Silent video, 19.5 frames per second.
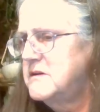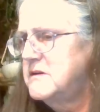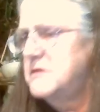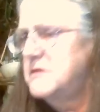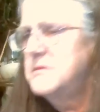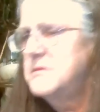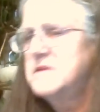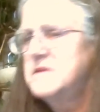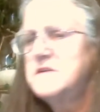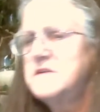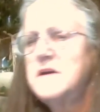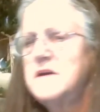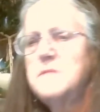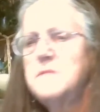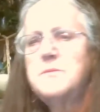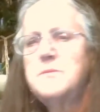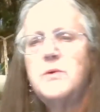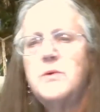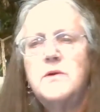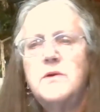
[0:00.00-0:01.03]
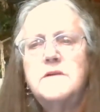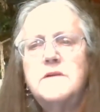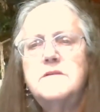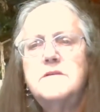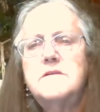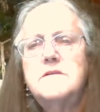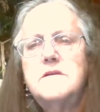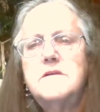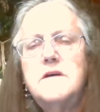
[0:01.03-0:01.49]
You're missing
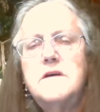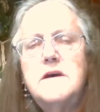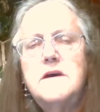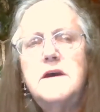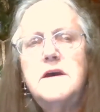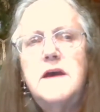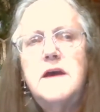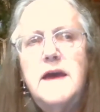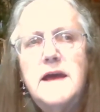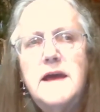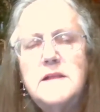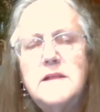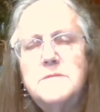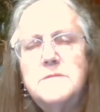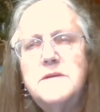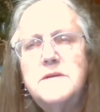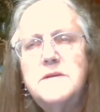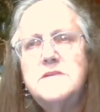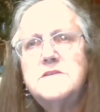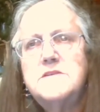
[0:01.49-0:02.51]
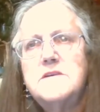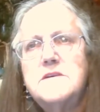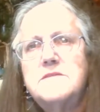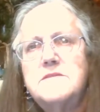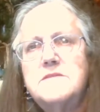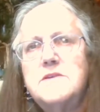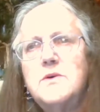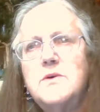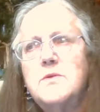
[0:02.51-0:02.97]
important elements
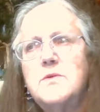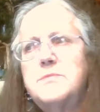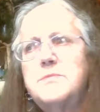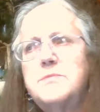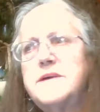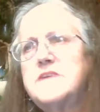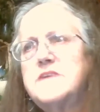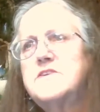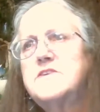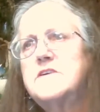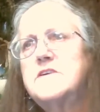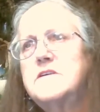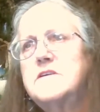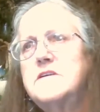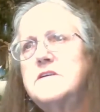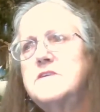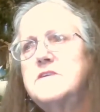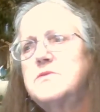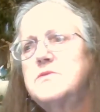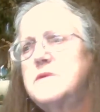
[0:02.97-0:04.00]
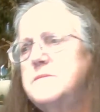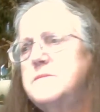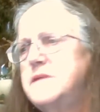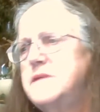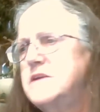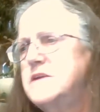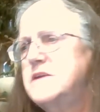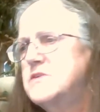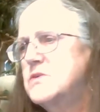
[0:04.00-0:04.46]
of the whole picture, is what I'm
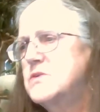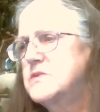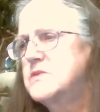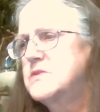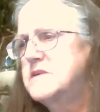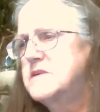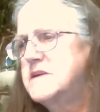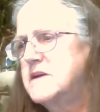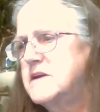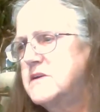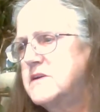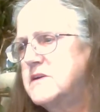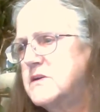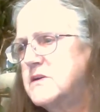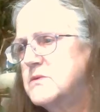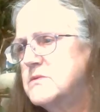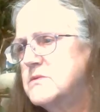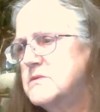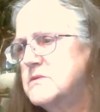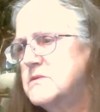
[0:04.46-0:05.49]
being told to tell you.